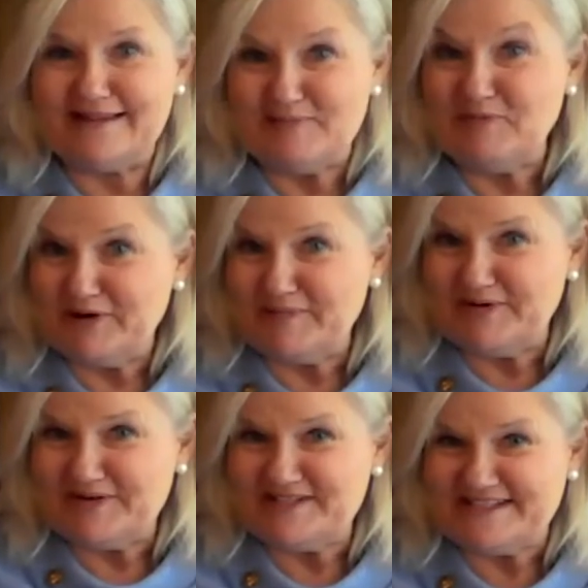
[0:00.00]
the important
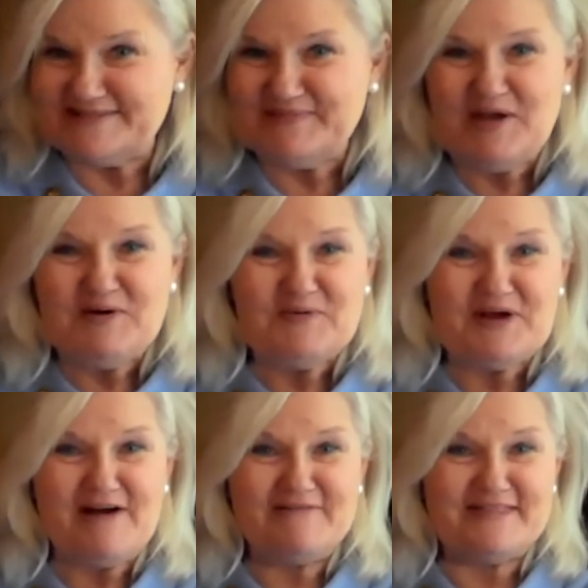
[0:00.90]
person, we
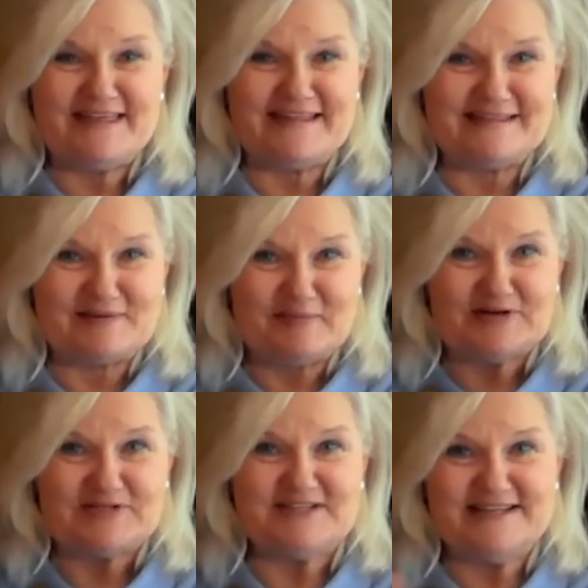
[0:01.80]
often think that the
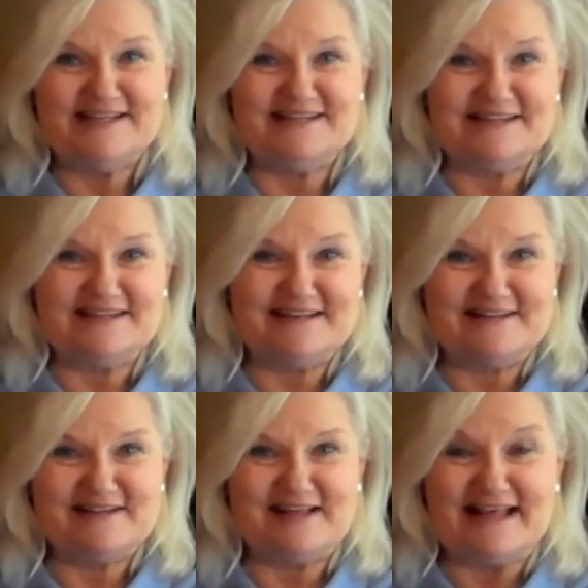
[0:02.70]
person in
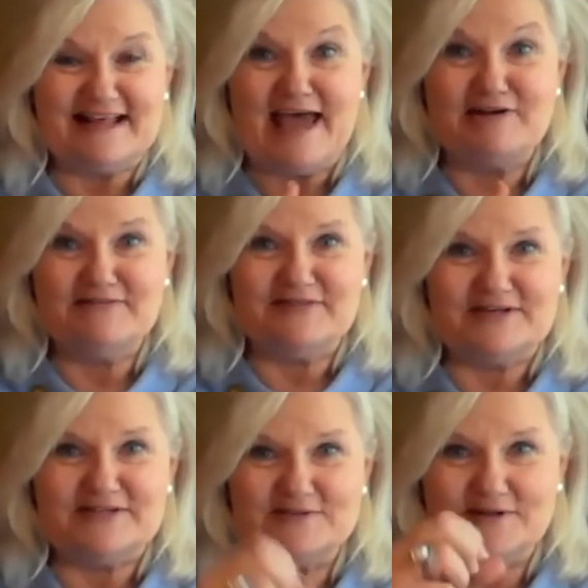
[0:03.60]
at the end of
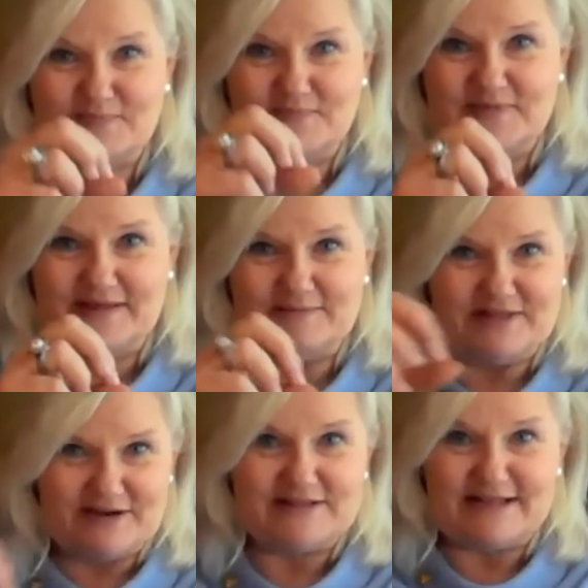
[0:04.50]
they're
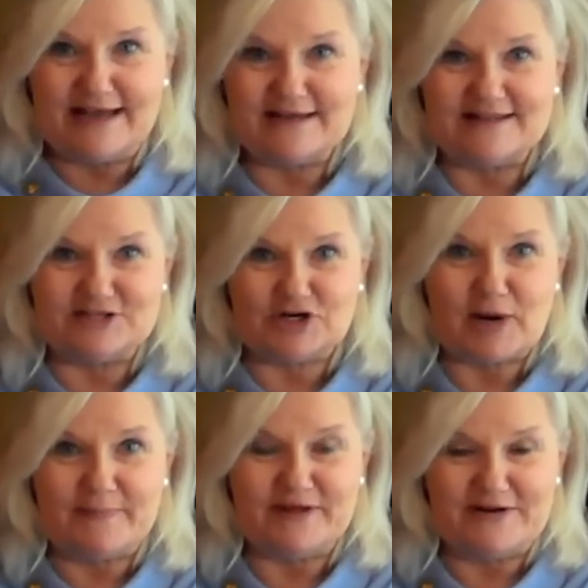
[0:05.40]
at the end of
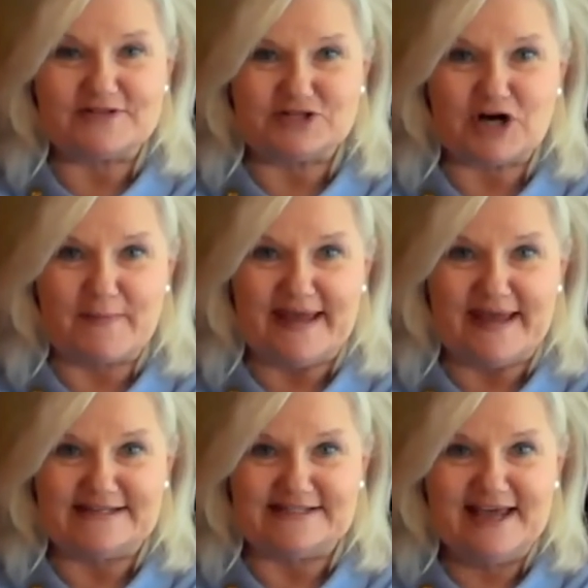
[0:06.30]
they're at the sharp
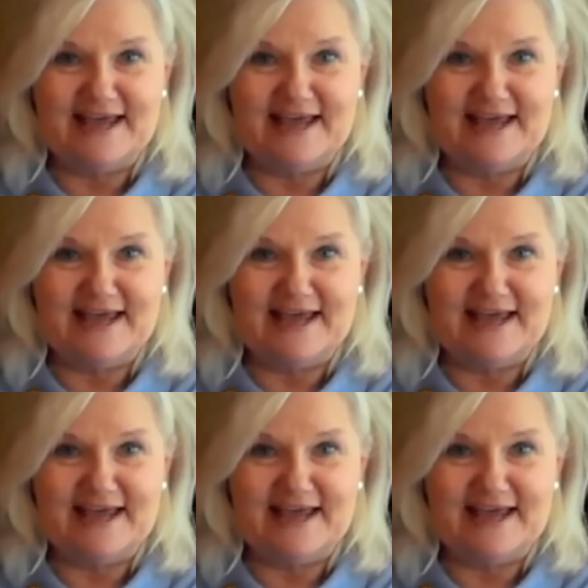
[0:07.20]
end.